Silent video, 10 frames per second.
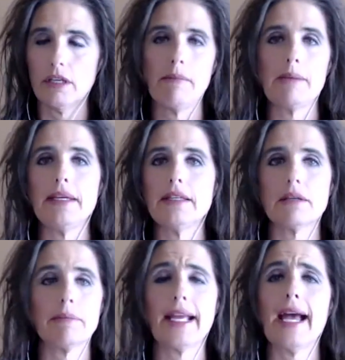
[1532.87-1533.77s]
maybe
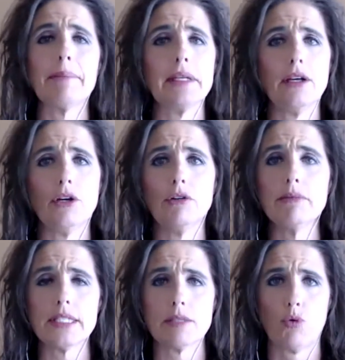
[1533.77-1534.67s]
something happened at home
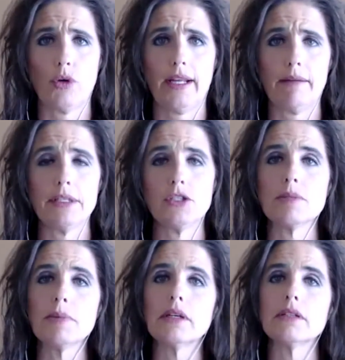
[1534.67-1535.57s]
this morning, but
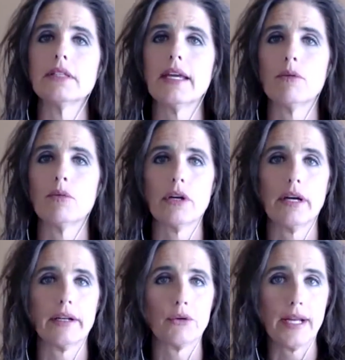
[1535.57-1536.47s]
just because they were
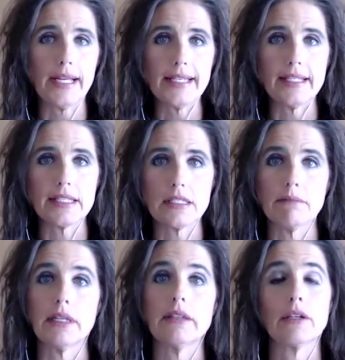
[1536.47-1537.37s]
kind of cranky doesn't
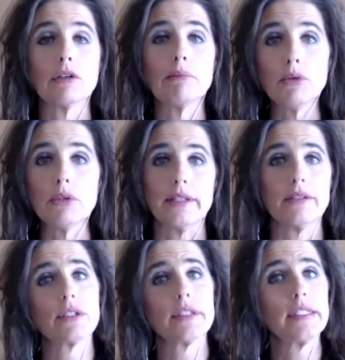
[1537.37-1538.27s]
mean they're a bully.
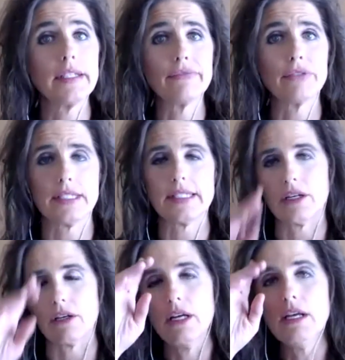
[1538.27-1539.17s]
There's a difference
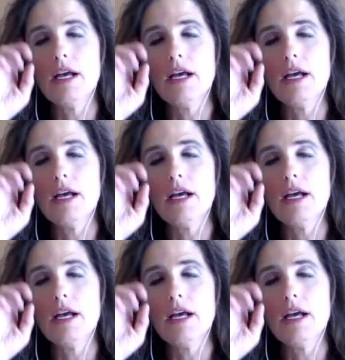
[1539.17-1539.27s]
there.